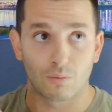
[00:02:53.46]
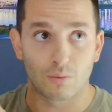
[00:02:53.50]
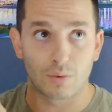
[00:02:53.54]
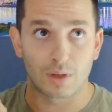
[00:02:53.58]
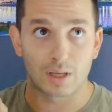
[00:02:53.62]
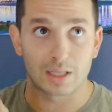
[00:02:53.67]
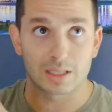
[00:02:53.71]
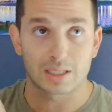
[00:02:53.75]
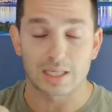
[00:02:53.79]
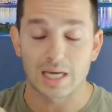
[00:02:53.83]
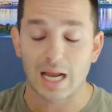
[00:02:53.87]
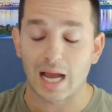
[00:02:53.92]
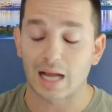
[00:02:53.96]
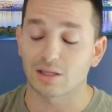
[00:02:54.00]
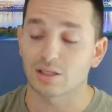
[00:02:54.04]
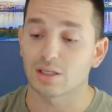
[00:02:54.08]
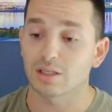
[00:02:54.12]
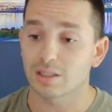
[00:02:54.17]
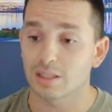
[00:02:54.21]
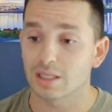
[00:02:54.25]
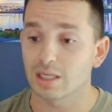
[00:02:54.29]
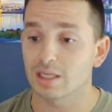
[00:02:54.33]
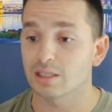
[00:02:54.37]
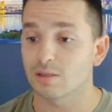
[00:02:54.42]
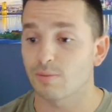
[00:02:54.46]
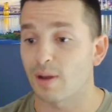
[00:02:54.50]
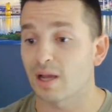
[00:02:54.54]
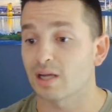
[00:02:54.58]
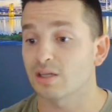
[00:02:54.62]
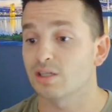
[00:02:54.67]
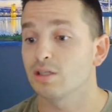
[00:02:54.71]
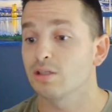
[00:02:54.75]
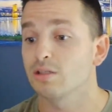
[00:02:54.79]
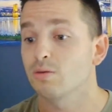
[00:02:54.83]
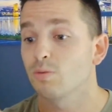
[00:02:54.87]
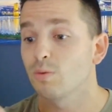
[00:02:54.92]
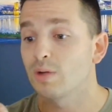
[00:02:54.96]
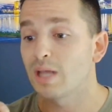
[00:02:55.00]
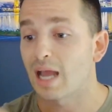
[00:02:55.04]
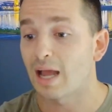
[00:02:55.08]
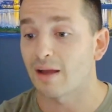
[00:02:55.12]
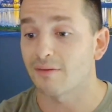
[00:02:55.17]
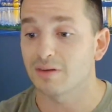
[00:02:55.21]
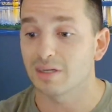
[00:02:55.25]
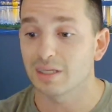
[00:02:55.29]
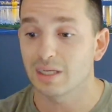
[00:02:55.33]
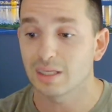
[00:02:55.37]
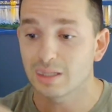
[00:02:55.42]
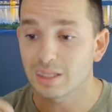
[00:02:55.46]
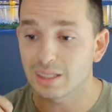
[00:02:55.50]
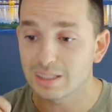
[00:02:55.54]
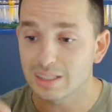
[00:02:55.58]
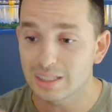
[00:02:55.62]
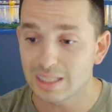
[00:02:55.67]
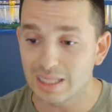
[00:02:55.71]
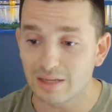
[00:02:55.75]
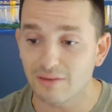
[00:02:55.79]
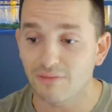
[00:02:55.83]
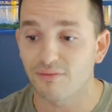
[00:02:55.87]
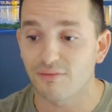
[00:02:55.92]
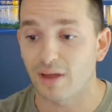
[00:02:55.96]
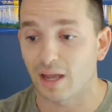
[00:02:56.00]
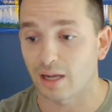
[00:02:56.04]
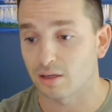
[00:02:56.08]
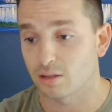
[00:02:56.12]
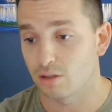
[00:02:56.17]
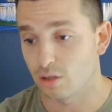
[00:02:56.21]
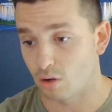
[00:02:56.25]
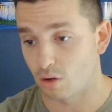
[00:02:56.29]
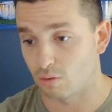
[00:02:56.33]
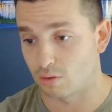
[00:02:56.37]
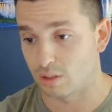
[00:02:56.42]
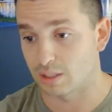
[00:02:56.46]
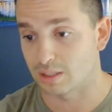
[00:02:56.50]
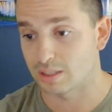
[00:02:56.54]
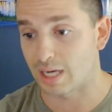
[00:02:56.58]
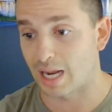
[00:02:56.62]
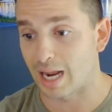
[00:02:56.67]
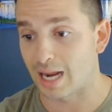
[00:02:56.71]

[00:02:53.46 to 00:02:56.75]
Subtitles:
it's not just the inspections. We have to get the defect notice.